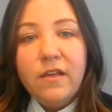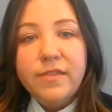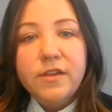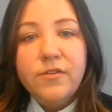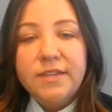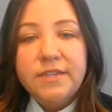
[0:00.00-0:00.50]
on
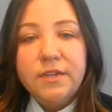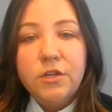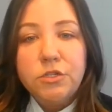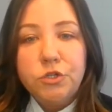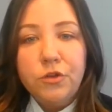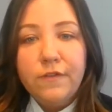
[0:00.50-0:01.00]
the direct and
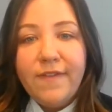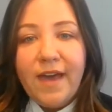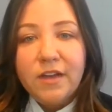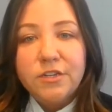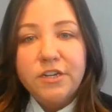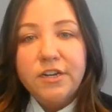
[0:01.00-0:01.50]
control
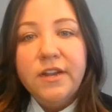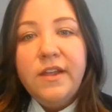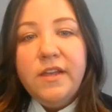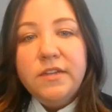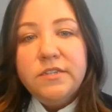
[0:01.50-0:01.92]
factor